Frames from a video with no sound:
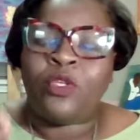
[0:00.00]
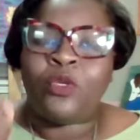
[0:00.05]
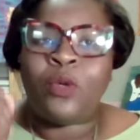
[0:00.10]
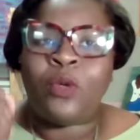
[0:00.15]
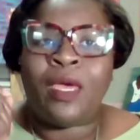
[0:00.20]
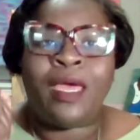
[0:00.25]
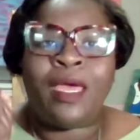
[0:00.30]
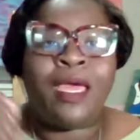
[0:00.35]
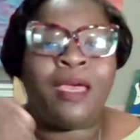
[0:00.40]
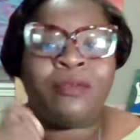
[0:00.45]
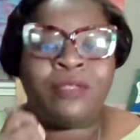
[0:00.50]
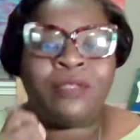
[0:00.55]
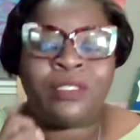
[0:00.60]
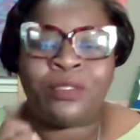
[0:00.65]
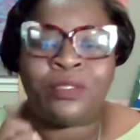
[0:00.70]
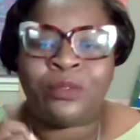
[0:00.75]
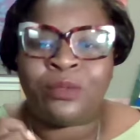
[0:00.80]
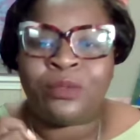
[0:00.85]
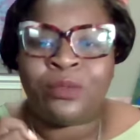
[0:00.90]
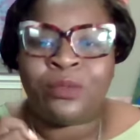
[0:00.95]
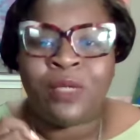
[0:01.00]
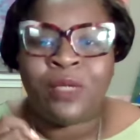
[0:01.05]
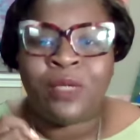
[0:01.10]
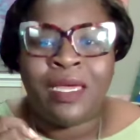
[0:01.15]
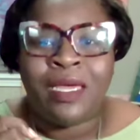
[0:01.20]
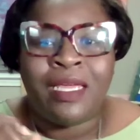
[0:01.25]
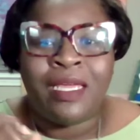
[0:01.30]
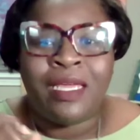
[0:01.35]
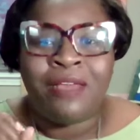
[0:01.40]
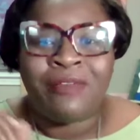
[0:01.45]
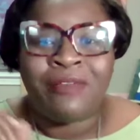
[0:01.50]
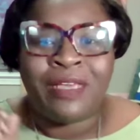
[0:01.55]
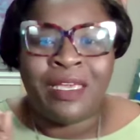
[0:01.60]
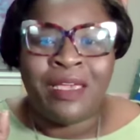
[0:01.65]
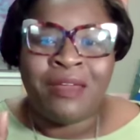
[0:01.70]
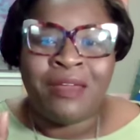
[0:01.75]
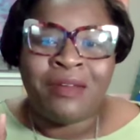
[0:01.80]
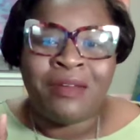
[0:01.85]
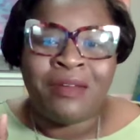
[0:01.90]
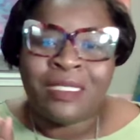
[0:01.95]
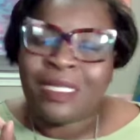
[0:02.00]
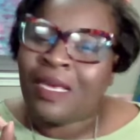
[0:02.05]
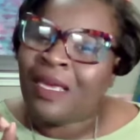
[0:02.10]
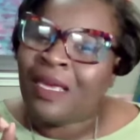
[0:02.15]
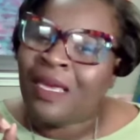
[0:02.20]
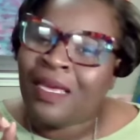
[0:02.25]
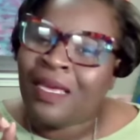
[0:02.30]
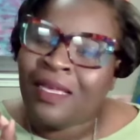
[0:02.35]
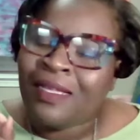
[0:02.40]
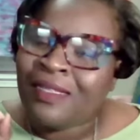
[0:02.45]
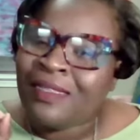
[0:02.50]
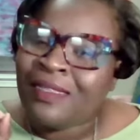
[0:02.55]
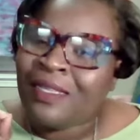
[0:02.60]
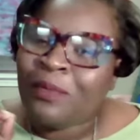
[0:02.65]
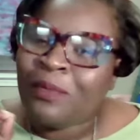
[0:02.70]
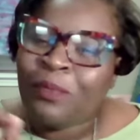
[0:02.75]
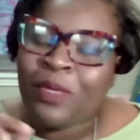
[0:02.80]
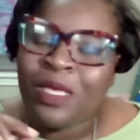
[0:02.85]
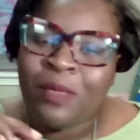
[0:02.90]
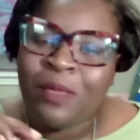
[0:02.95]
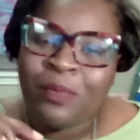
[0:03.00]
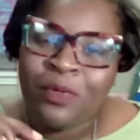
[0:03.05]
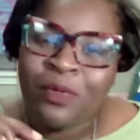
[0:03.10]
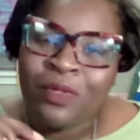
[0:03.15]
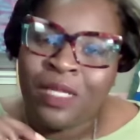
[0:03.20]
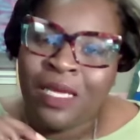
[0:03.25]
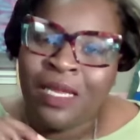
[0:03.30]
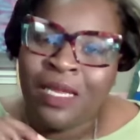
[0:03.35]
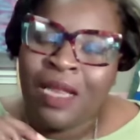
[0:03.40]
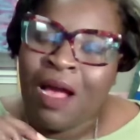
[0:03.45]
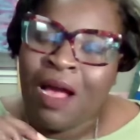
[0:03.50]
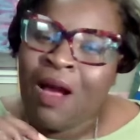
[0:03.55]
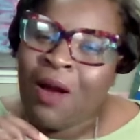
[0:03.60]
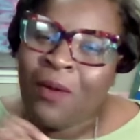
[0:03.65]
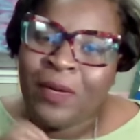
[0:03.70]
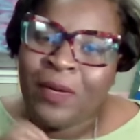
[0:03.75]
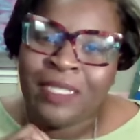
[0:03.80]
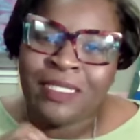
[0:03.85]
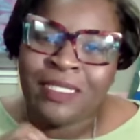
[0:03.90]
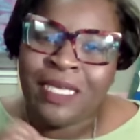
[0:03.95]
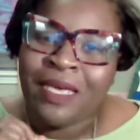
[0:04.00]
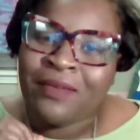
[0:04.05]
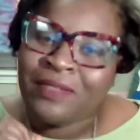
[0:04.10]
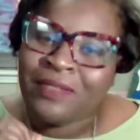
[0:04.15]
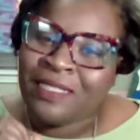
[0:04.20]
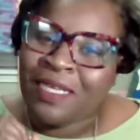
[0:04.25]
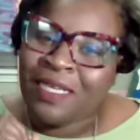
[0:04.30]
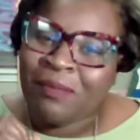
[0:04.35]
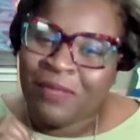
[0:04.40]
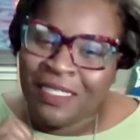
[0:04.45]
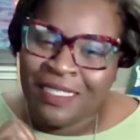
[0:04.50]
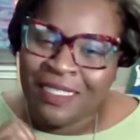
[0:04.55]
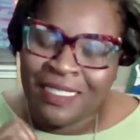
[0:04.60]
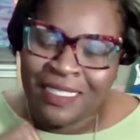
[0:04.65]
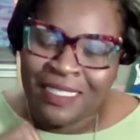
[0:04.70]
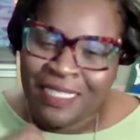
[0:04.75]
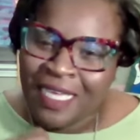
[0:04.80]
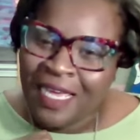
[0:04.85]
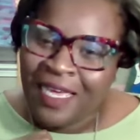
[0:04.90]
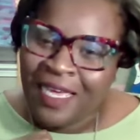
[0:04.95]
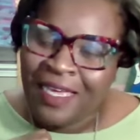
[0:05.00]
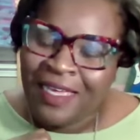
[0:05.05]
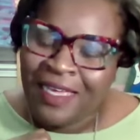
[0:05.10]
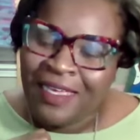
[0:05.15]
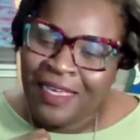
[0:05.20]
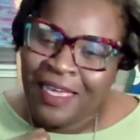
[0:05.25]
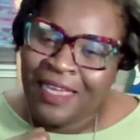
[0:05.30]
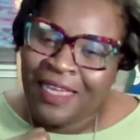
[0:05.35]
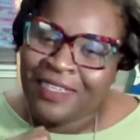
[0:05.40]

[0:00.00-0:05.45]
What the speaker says: You have to even entertain the people that always have something to say.